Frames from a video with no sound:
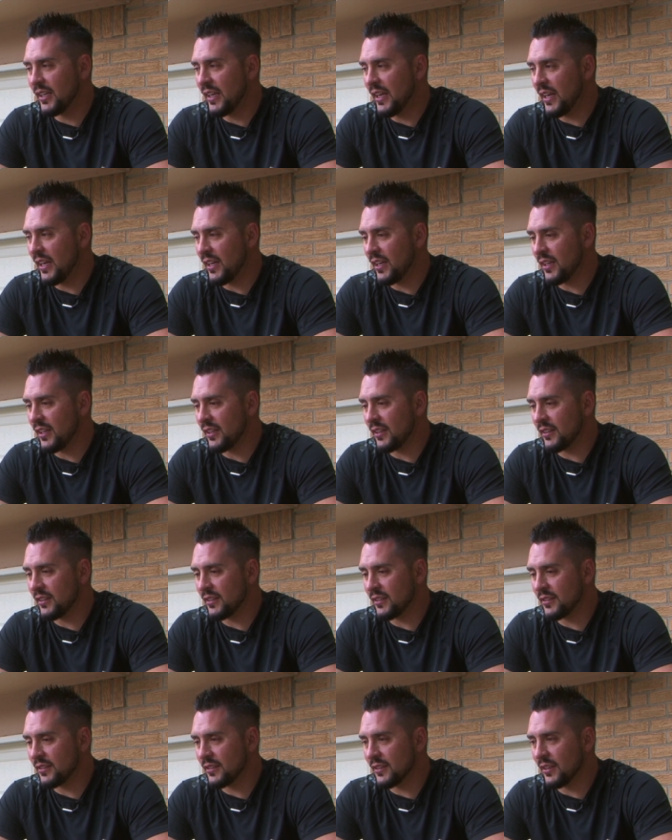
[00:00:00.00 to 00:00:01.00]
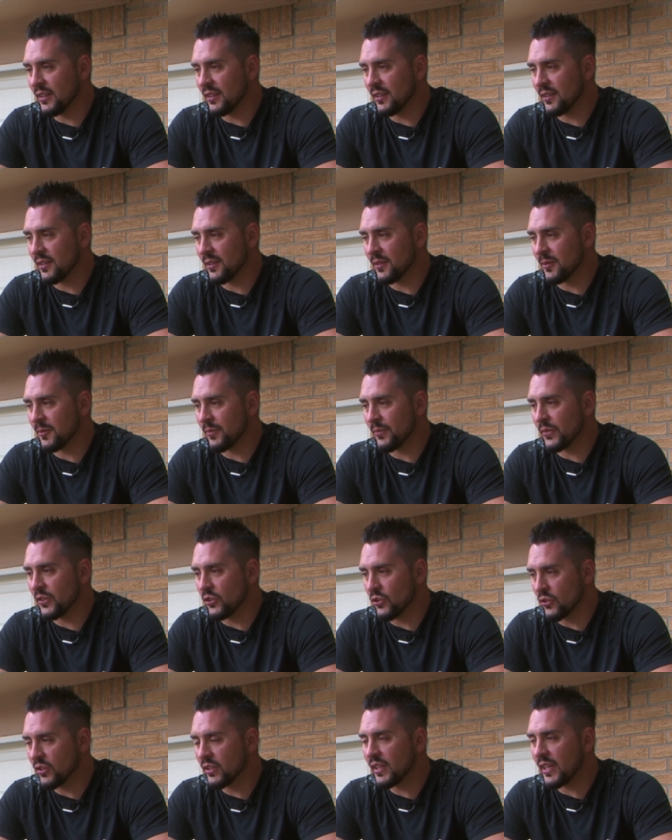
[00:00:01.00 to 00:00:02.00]
And
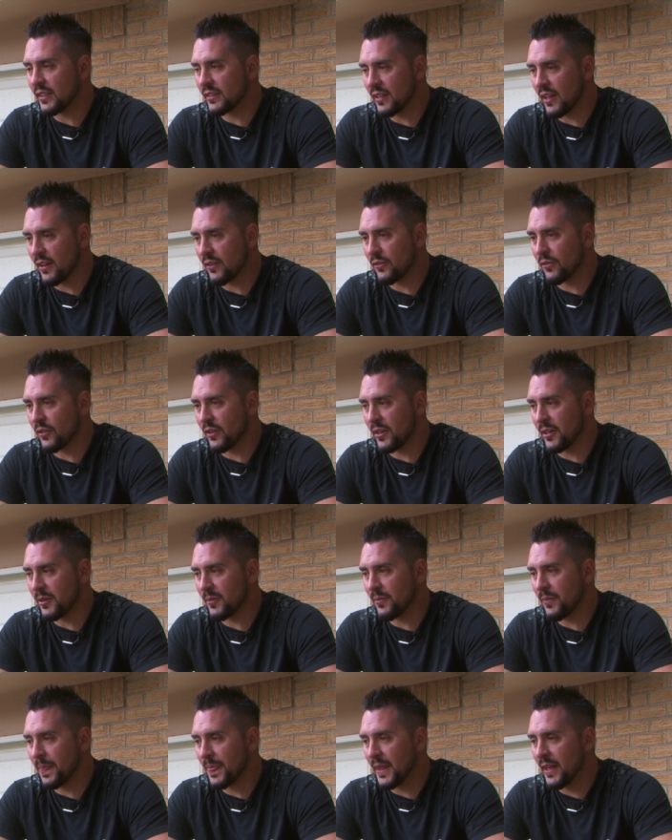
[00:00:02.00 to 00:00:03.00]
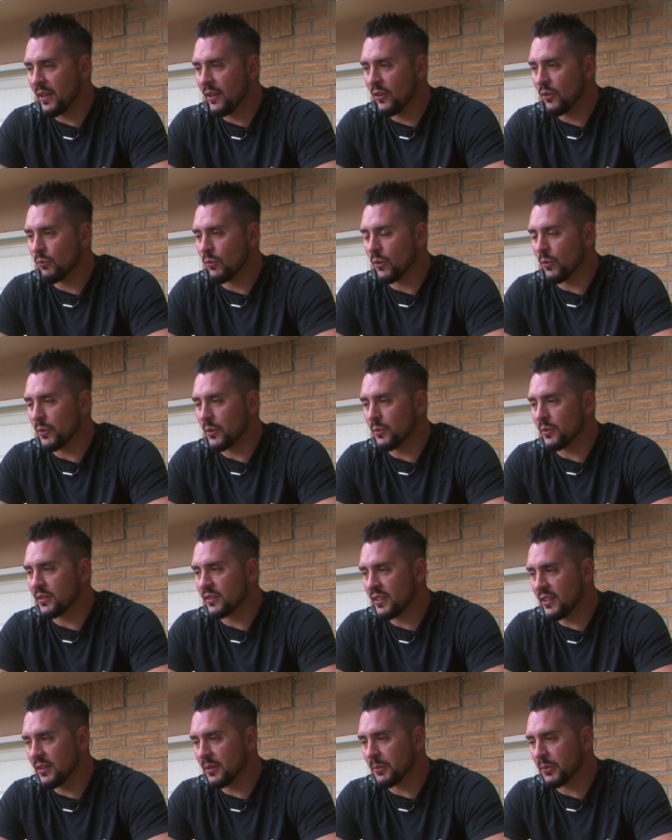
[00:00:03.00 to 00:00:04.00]
during that time frame, when we would
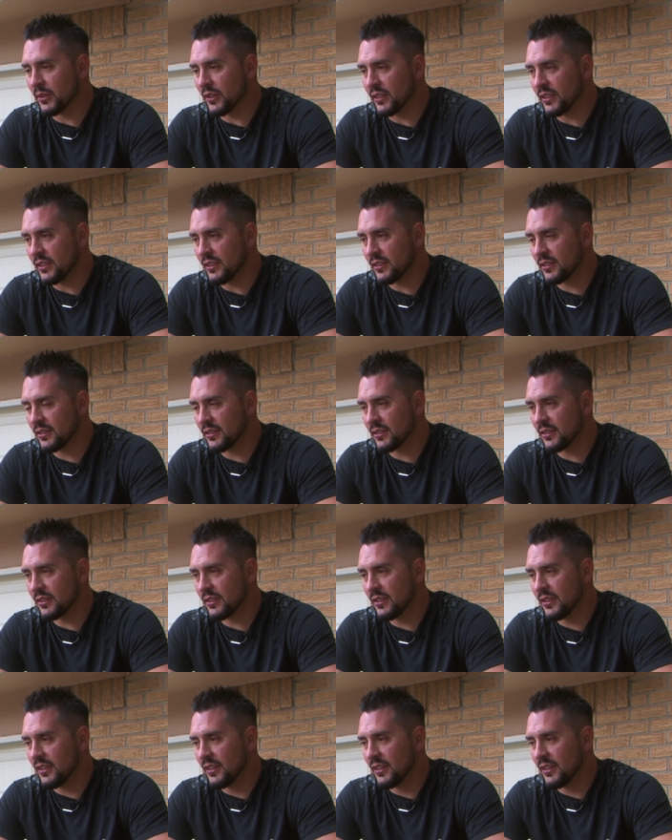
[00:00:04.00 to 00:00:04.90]
see the police,